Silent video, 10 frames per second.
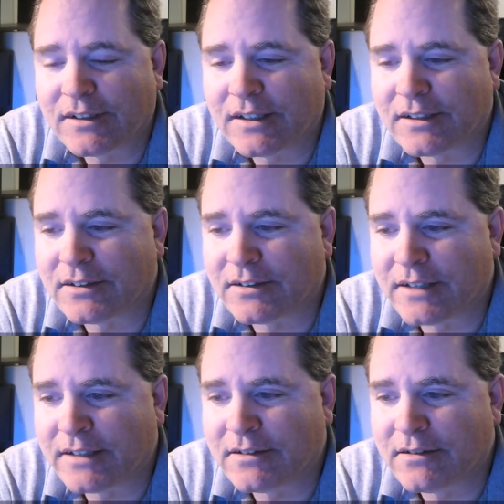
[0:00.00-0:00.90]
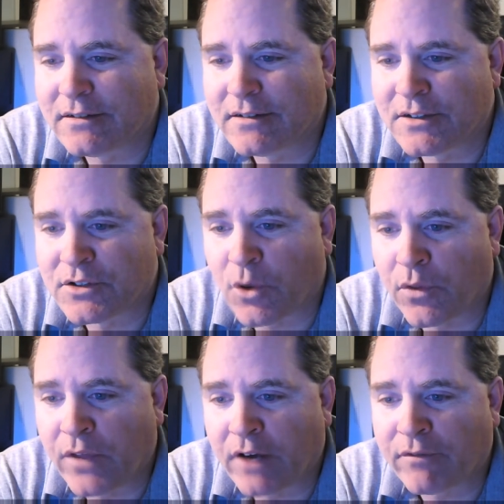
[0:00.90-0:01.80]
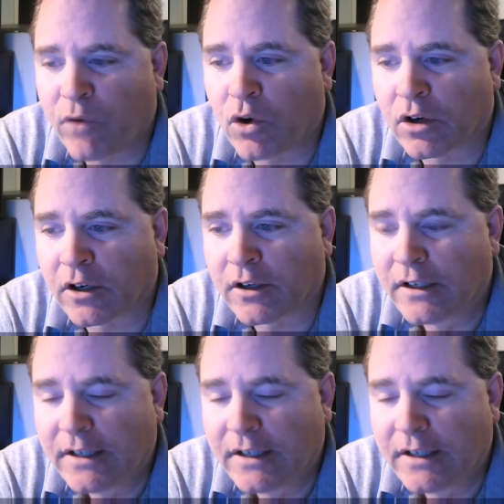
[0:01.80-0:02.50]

And, it, and so therefore,